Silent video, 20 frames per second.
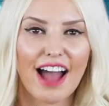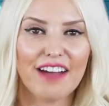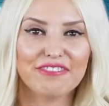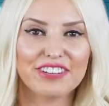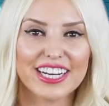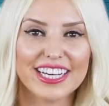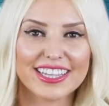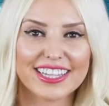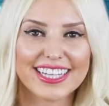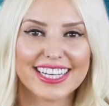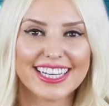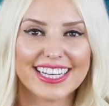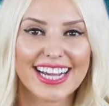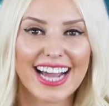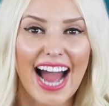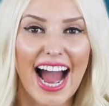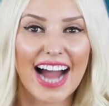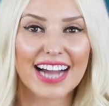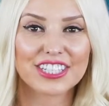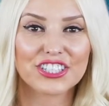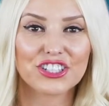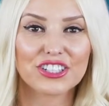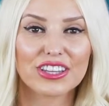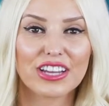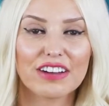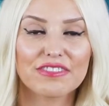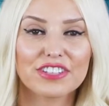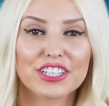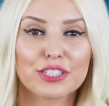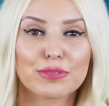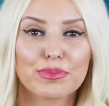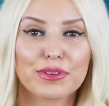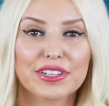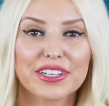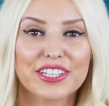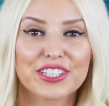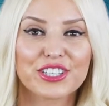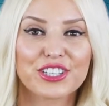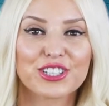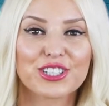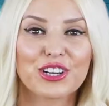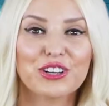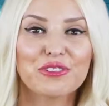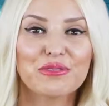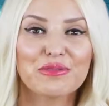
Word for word: Evidently, the actor loved his Prius so